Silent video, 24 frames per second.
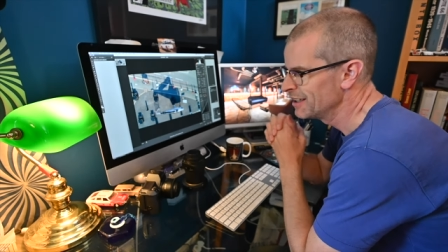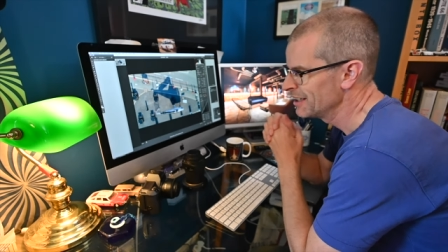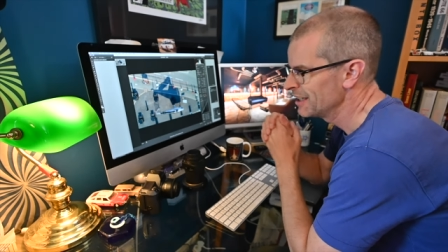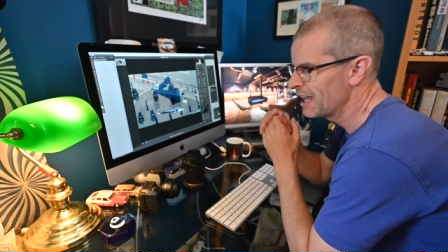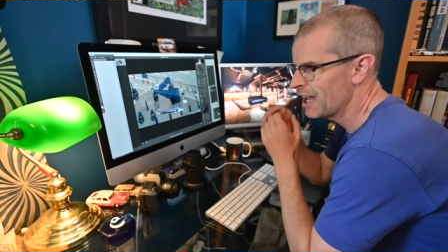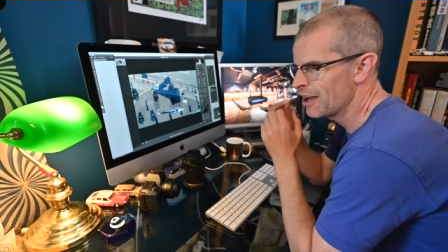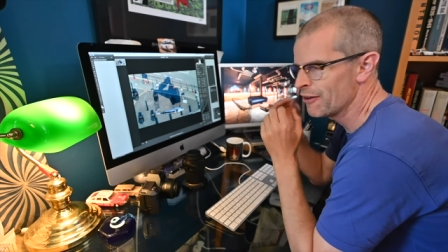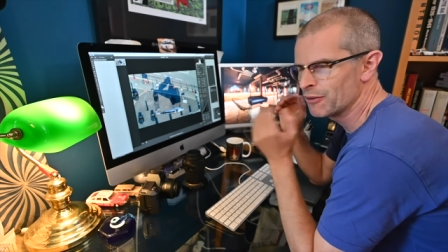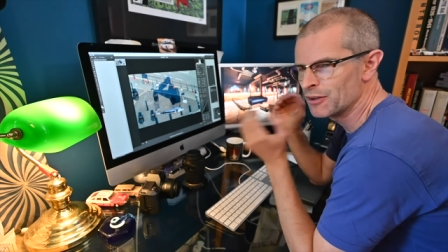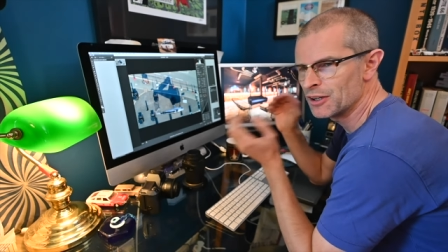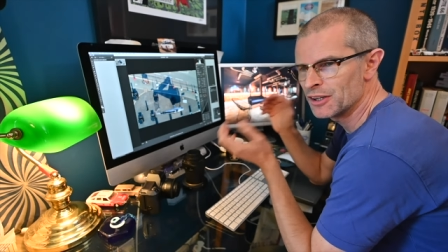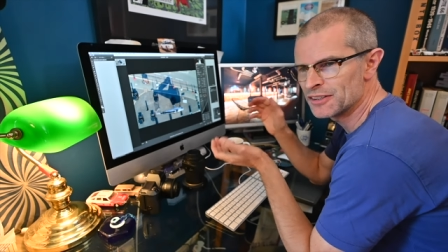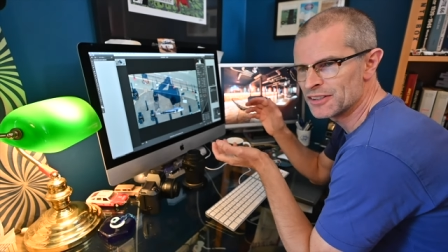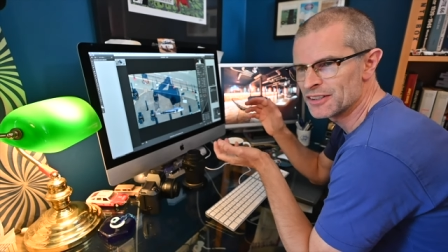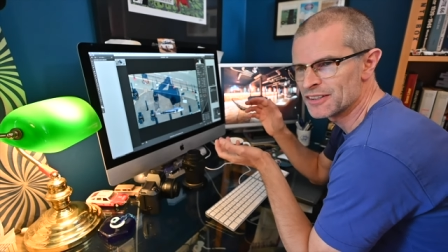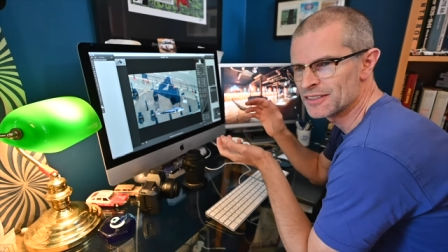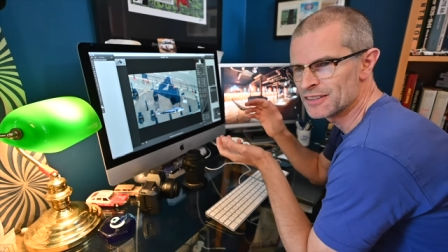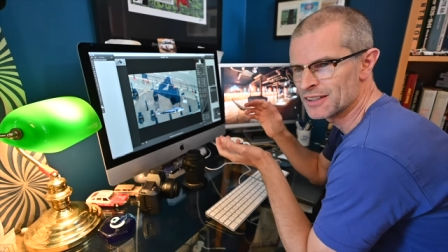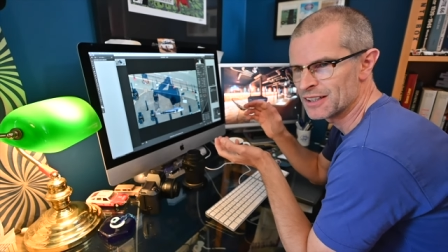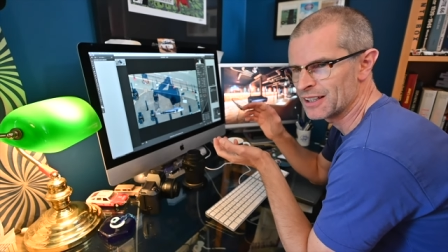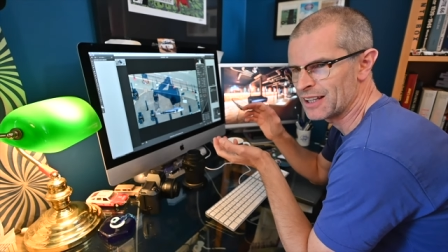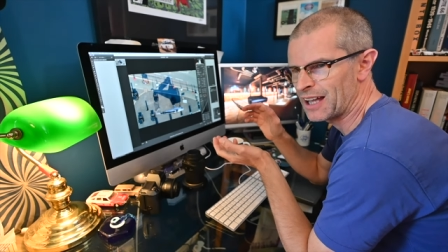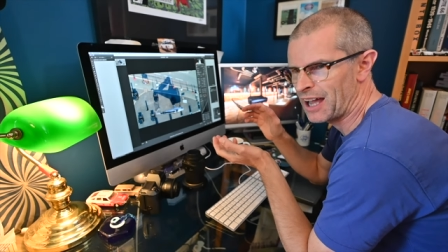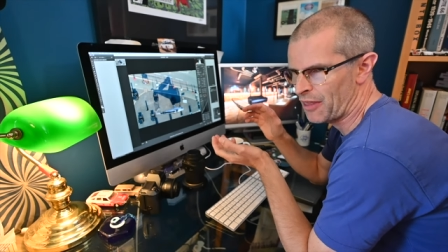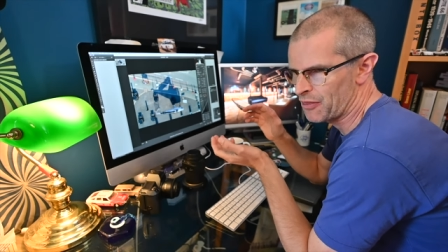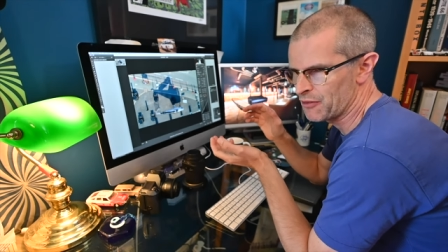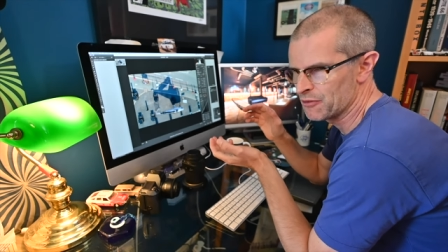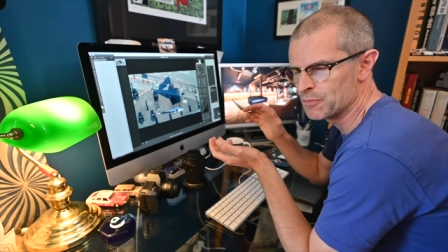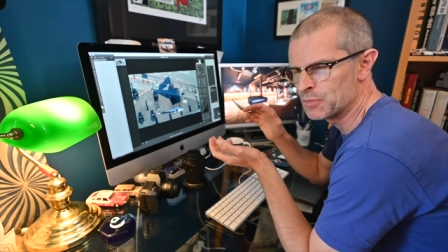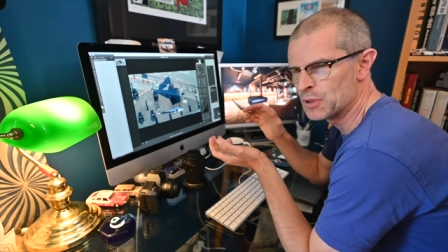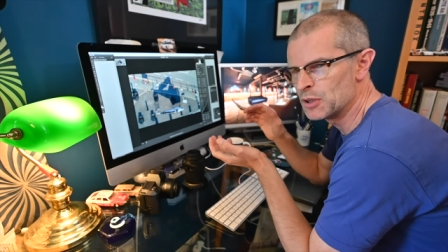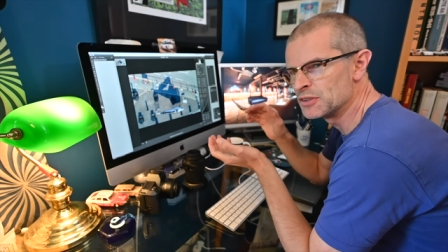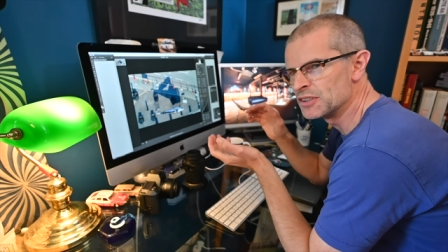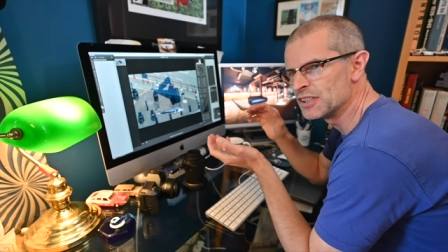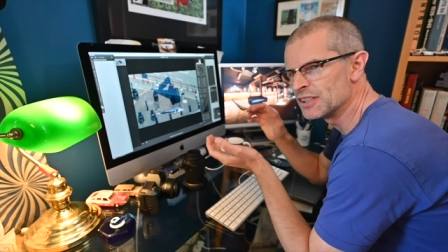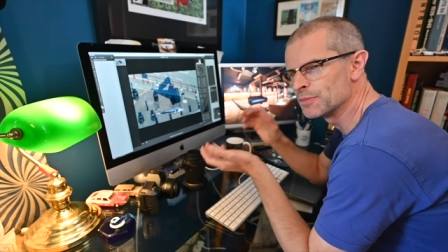Everyone else is at the
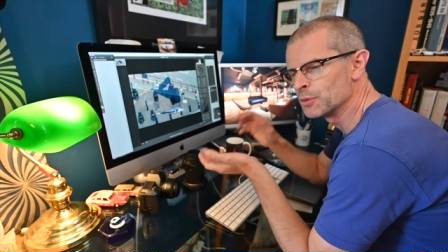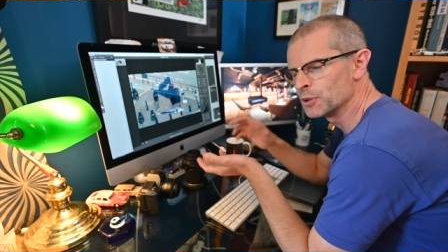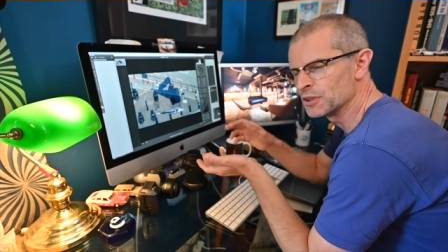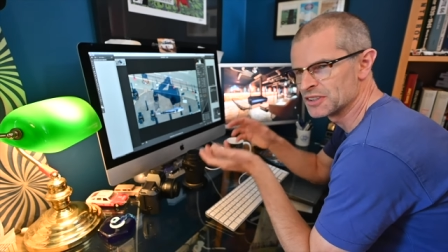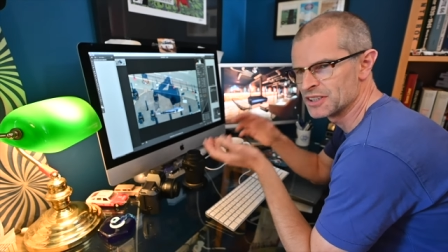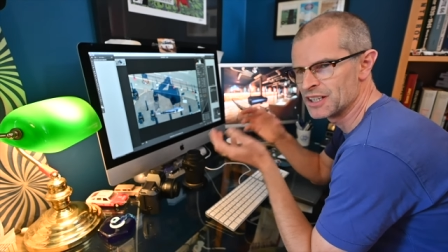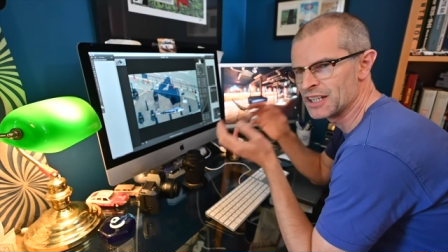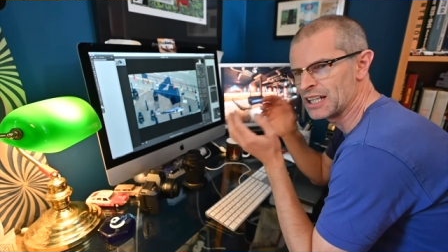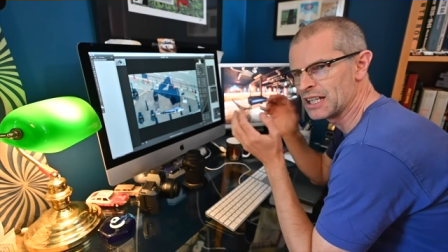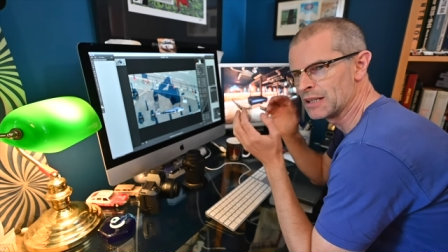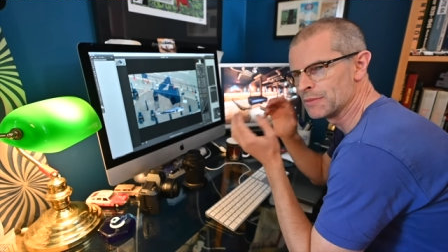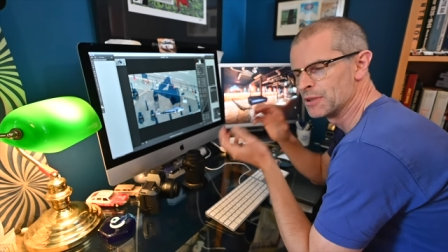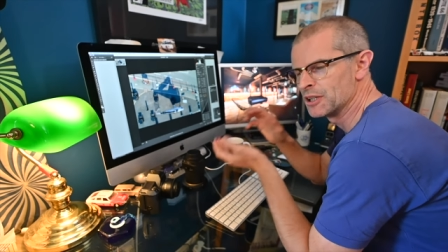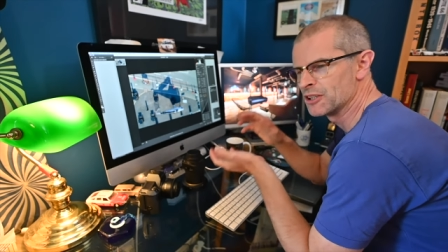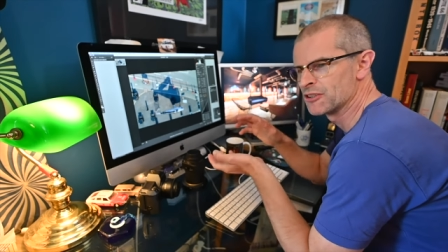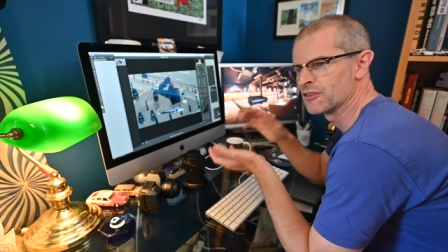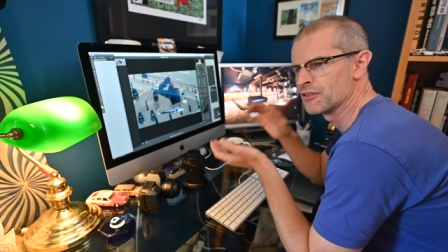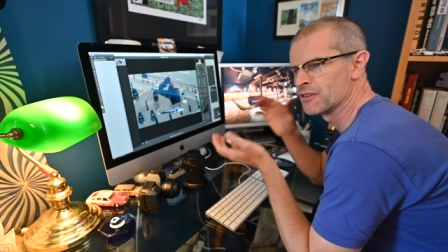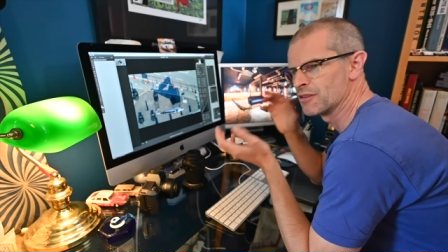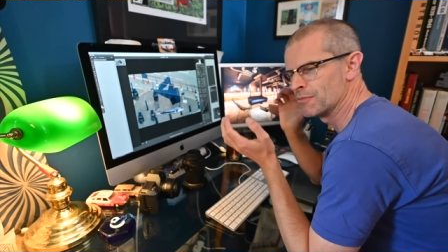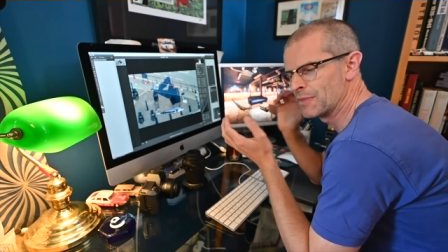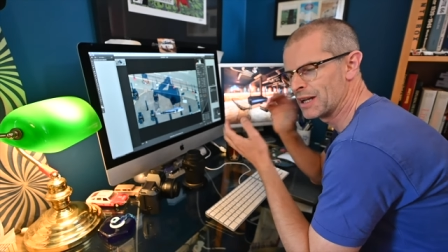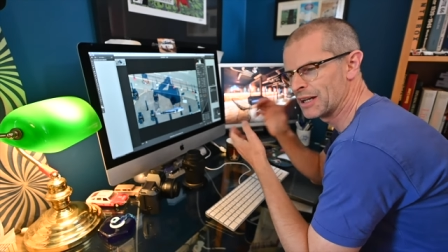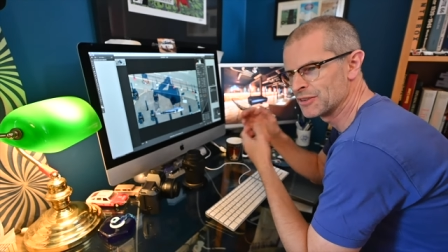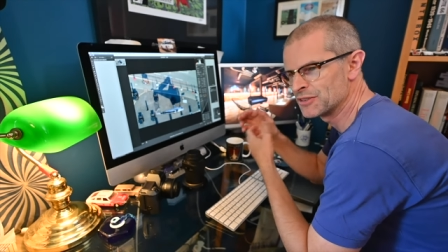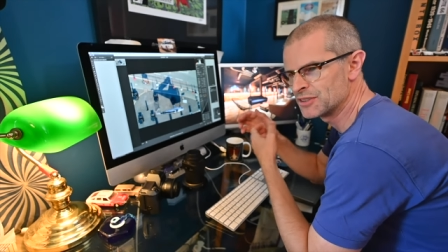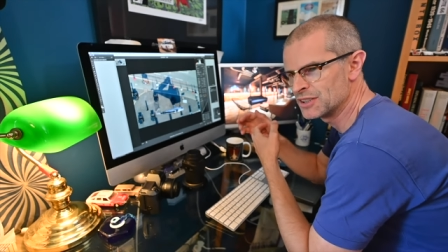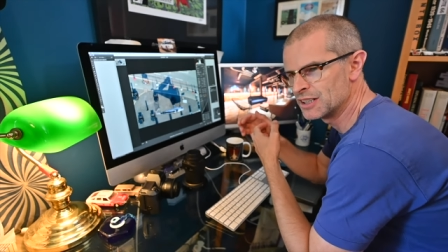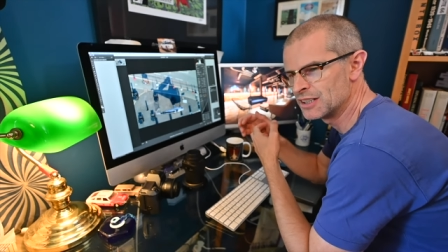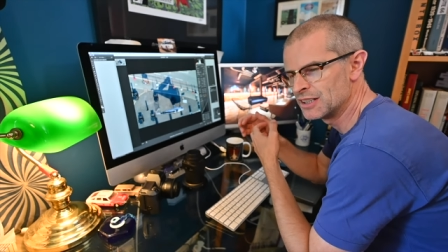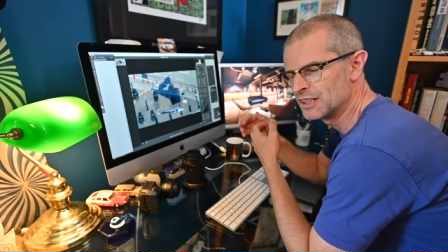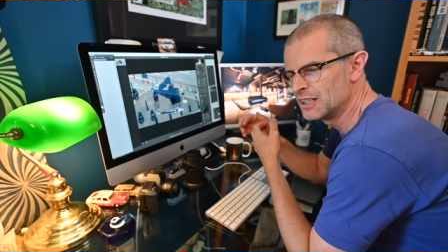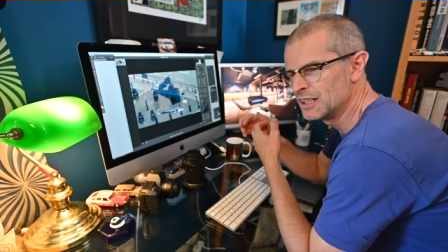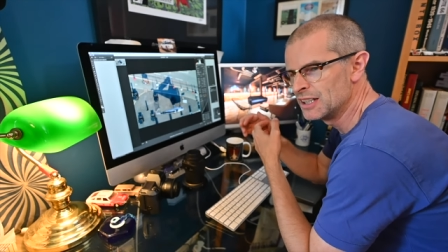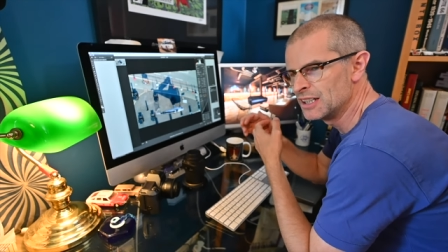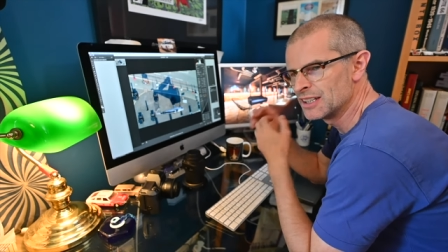beauty spot taking a picture of the mountain.